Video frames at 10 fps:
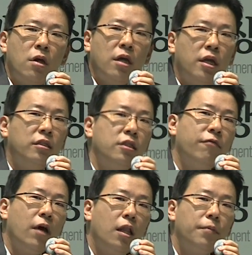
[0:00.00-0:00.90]
It
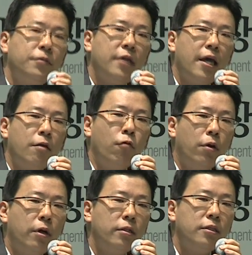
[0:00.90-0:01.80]
develops a
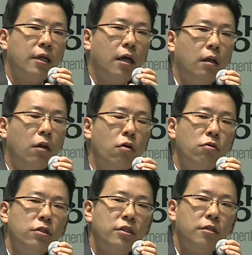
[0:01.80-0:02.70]
world's
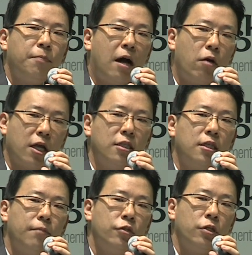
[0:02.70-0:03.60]
lowest power
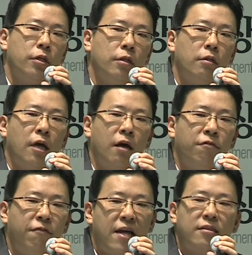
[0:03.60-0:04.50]
consumption,
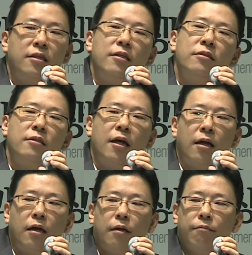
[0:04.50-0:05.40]
fastest
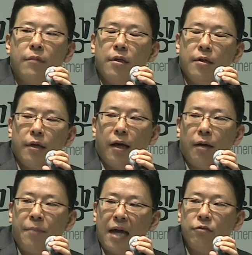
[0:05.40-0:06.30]

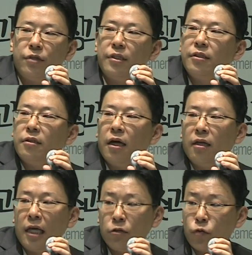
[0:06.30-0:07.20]
bandwidth
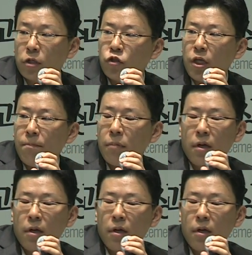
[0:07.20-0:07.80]
network chip.